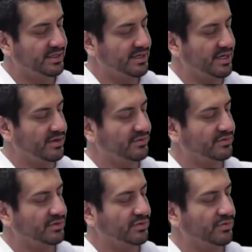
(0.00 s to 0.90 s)
Now,
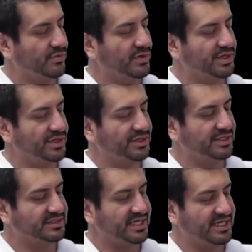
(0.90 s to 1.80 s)
one of the
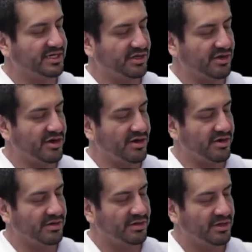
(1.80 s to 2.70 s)
things that can
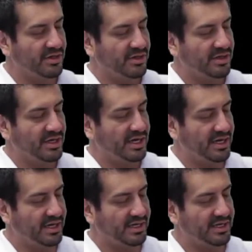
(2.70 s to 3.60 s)
occur
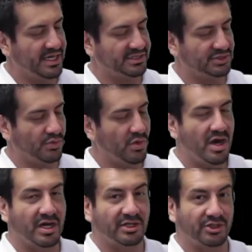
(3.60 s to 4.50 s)
uh, as you
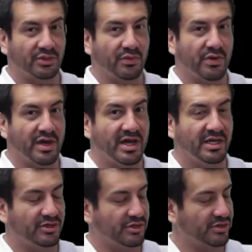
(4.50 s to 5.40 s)
walk or you
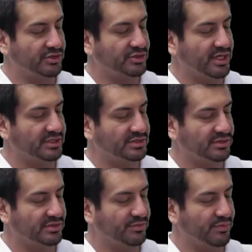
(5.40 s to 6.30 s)
run or you're trying
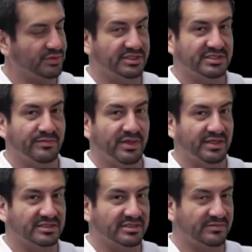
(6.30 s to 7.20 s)
to participate
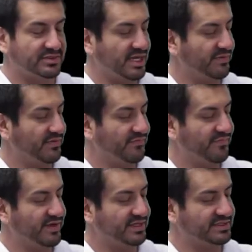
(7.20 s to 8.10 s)
in some type of
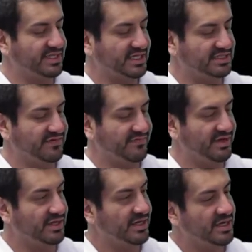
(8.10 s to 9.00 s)
fitness
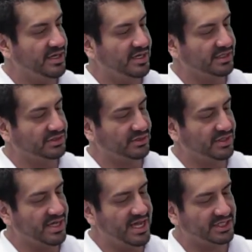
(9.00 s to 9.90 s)
activity is you
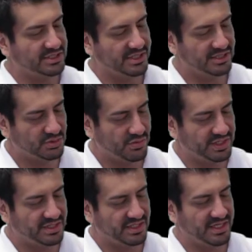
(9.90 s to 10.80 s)
can actually
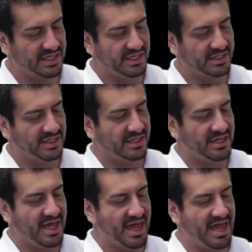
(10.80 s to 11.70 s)
tweak the knee
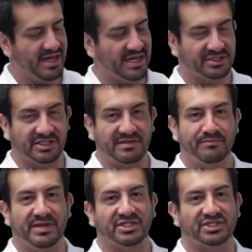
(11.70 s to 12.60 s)
and actually
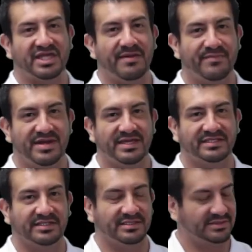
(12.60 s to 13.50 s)
pinch that
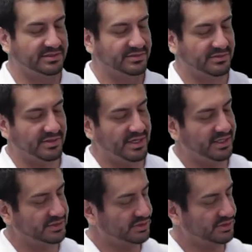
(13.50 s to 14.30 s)
meniscus, okay?